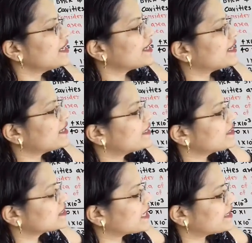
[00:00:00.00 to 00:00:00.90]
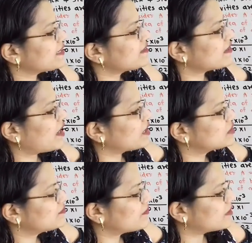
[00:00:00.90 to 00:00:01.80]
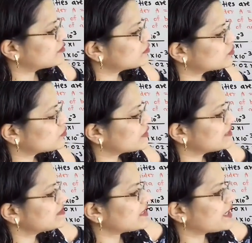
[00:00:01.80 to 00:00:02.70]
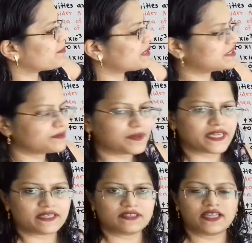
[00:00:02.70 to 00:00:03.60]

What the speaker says: heat is getting transferred through this MS plate,